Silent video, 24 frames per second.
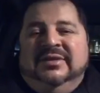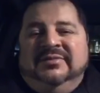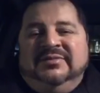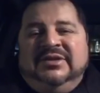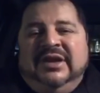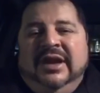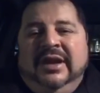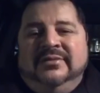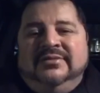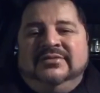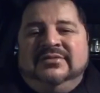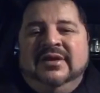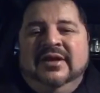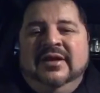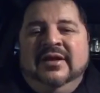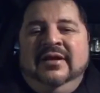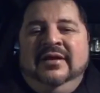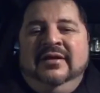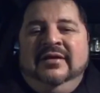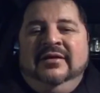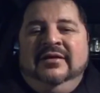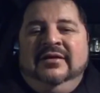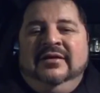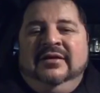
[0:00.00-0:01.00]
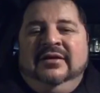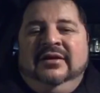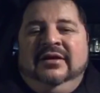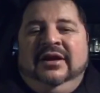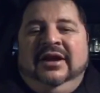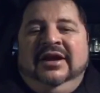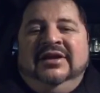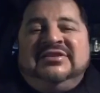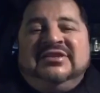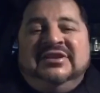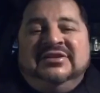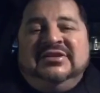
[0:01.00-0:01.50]
sometimes
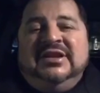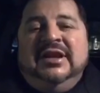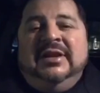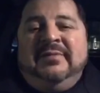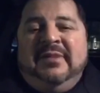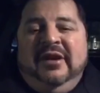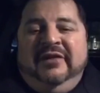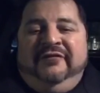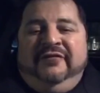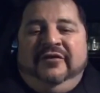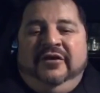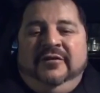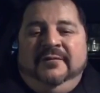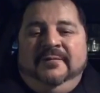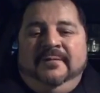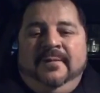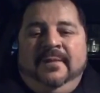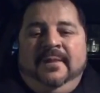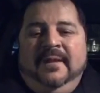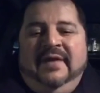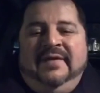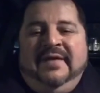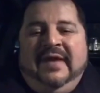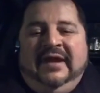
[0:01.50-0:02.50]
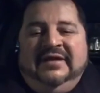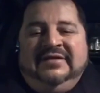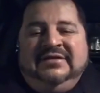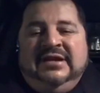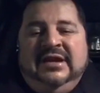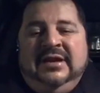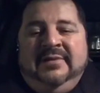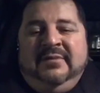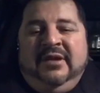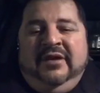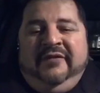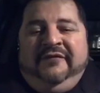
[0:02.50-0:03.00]
it's a team effort, and that
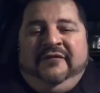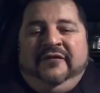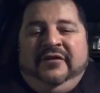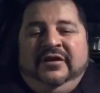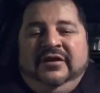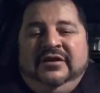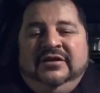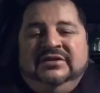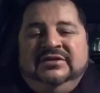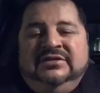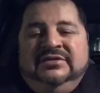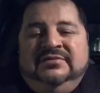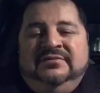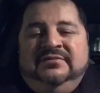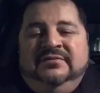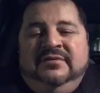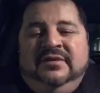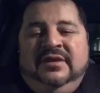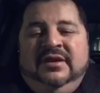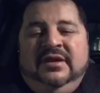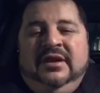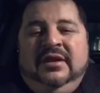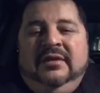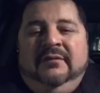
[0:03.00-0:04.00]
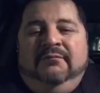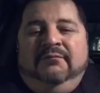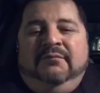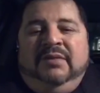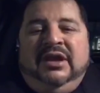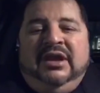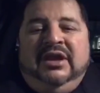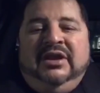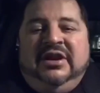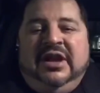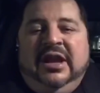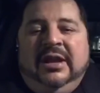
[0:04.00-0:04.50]
team effort is
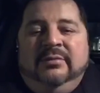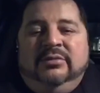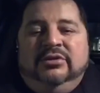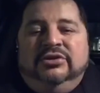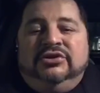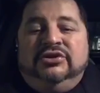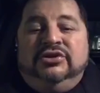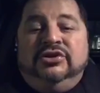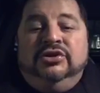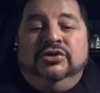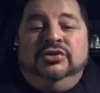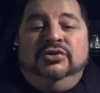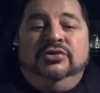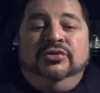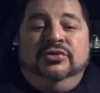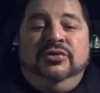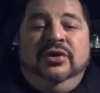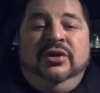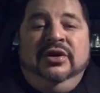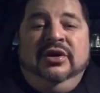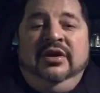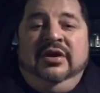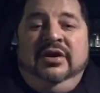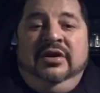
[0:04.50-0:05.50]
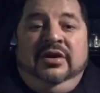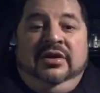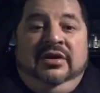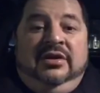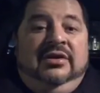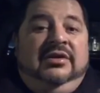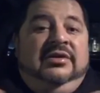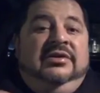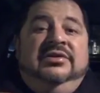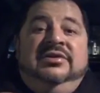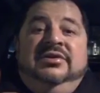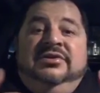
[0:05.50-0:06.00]
being able to
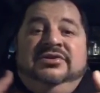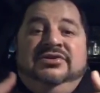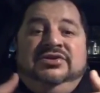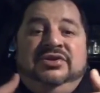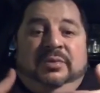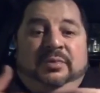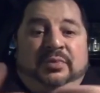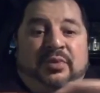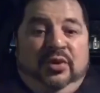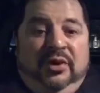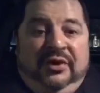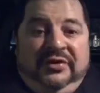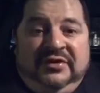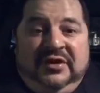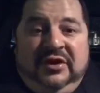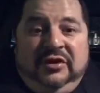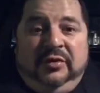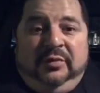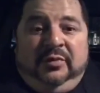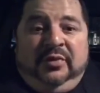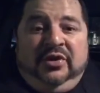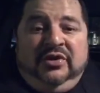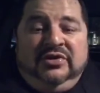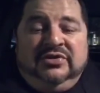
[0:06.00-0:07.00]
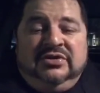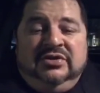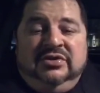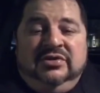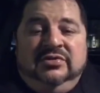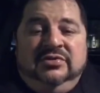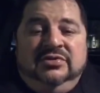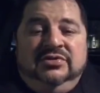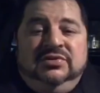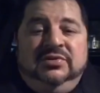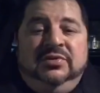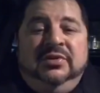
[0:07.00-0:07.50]
support the other person
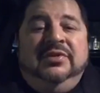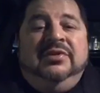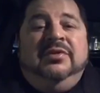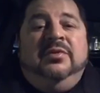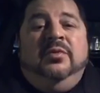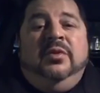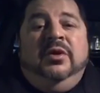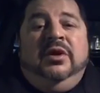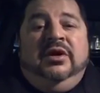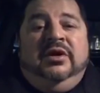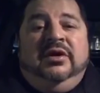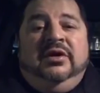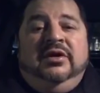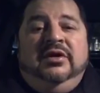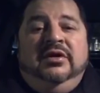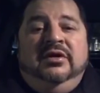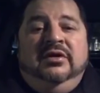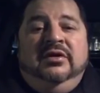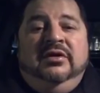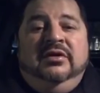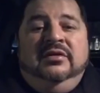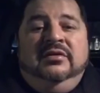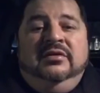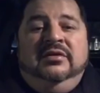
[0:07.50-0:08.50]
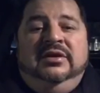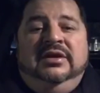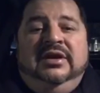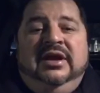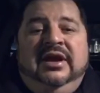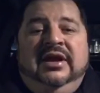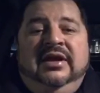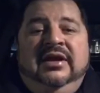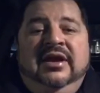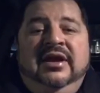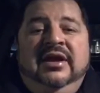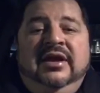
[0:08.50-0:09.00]
who's doing the work.
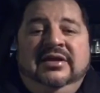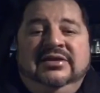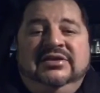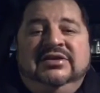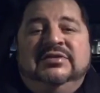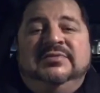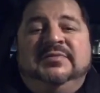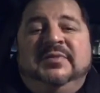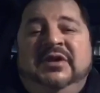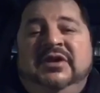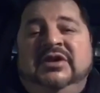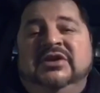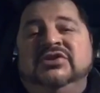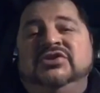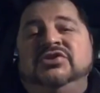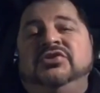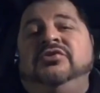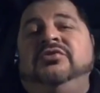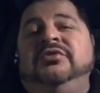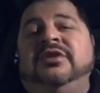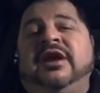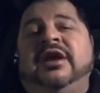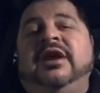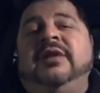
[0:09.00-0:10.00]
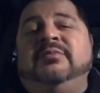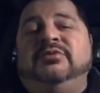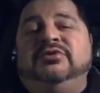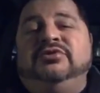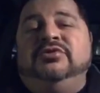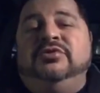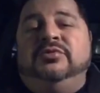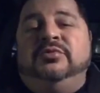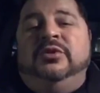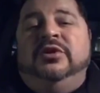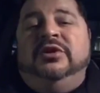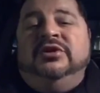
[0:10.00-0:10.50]
Okay, just because you're not able
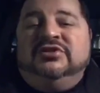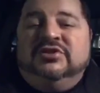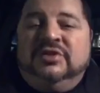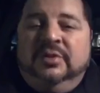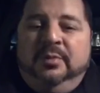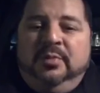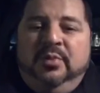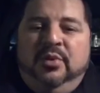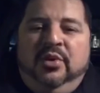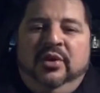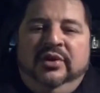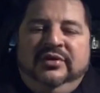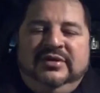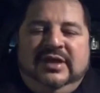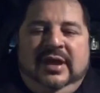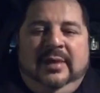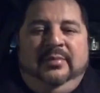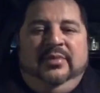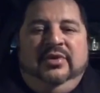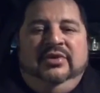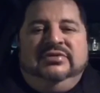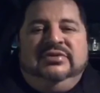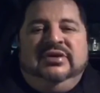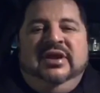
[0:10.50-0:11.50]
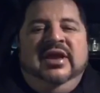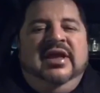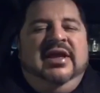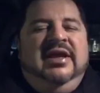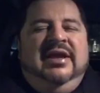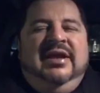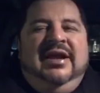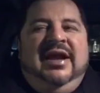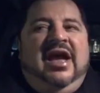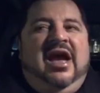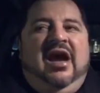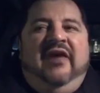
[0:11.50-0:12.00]
to do the work, support that person
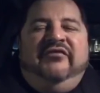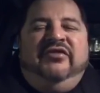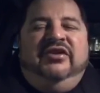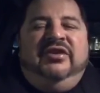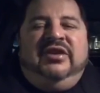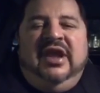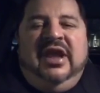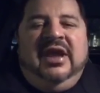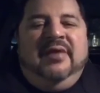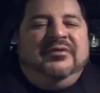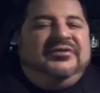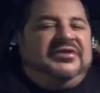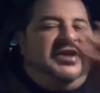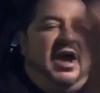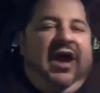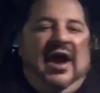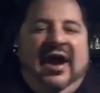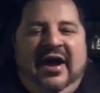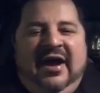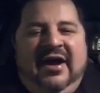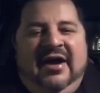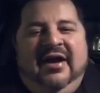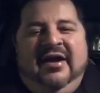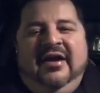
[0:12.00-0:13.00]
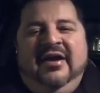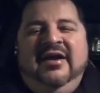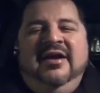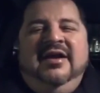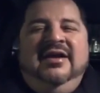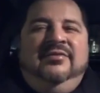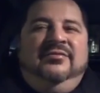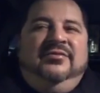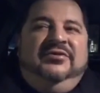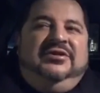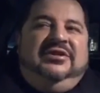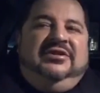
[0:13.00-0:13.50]
however you can, with a hi,
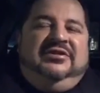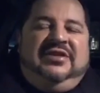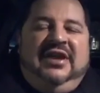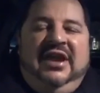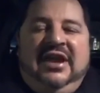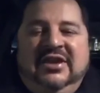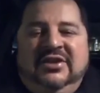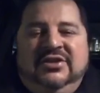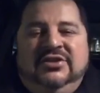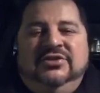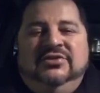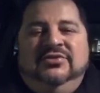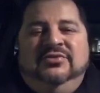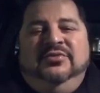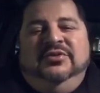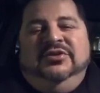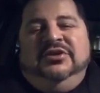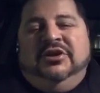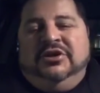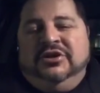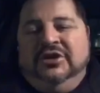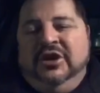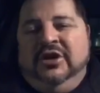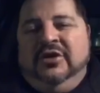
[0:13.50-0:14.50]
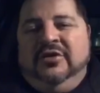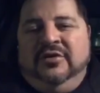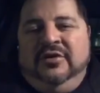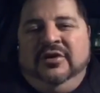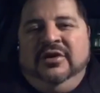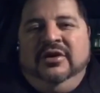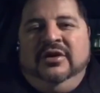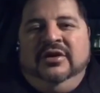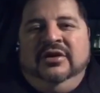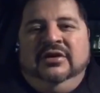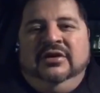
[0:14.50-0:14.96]
with a thank you, with a note,